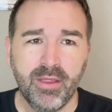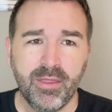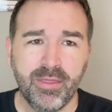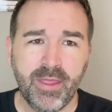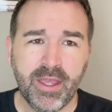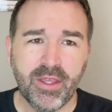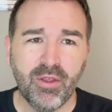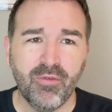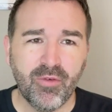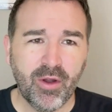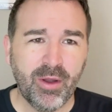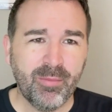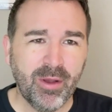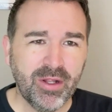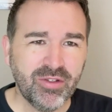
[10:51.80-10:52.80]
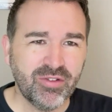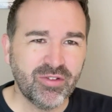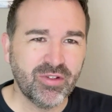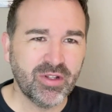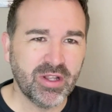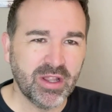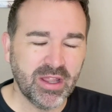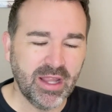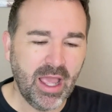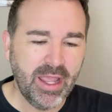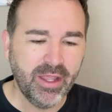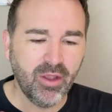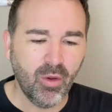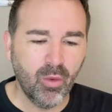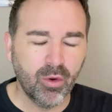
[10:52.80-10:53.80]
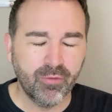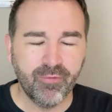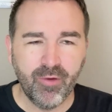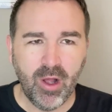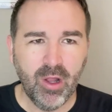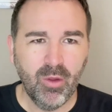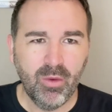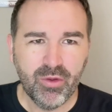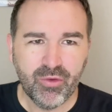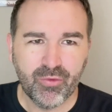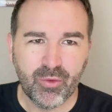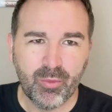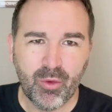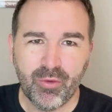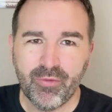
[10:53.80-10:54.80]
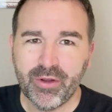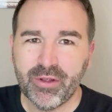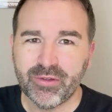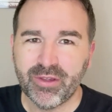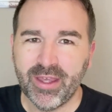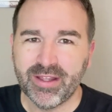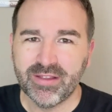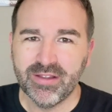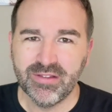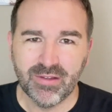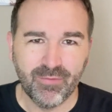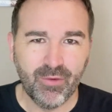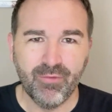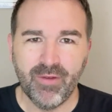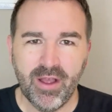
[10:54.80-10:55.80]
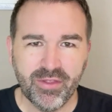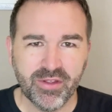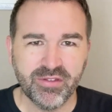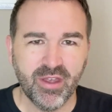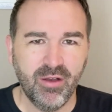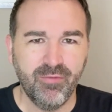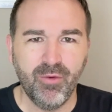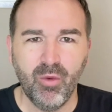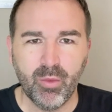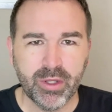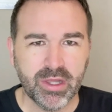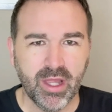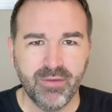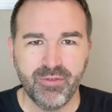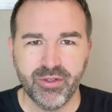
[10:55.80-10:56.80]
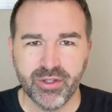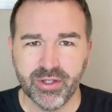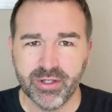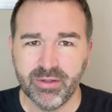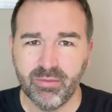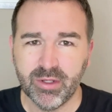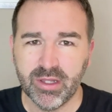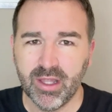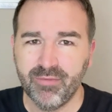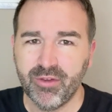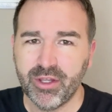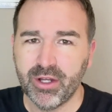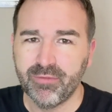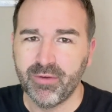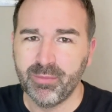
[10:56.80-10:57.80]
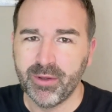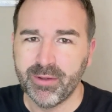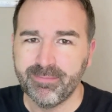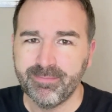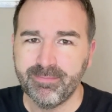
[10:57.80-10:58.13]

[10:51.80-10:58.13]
Thank you very much. Like or follow us for more videos like this. If you found this helpful, we'd love to hear from you.